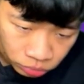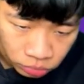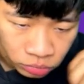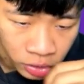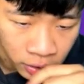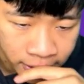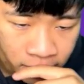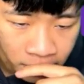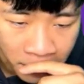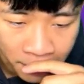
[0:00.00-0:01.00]
Not
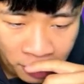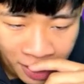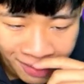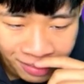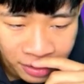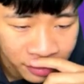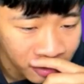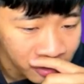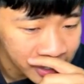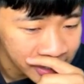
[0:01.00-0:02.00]
keen on Palmer. Everton have
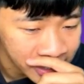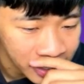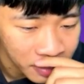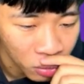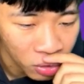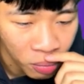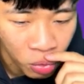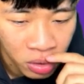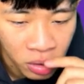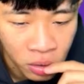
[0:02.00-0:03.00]
only conceded more than
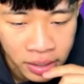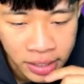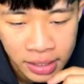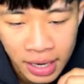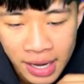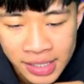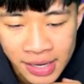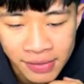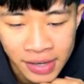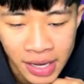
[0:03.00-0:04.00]
one goal in the last
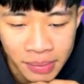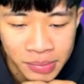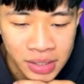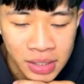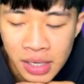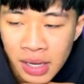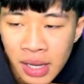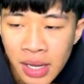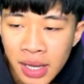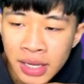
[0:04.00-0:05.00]
7 games.
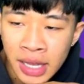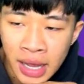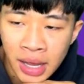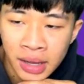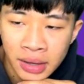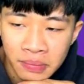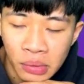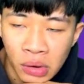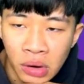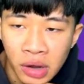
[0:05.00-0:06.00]
Yeah,
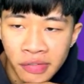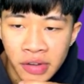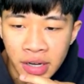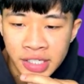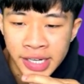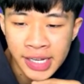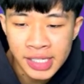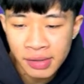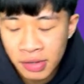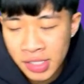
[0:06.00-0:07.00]
but I feel like
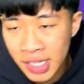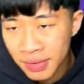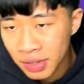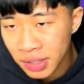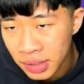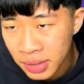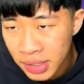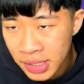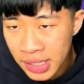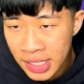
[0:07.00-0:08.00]
Chelsea versus Everton
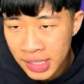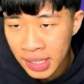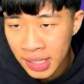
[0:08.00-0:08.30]
is a decent game.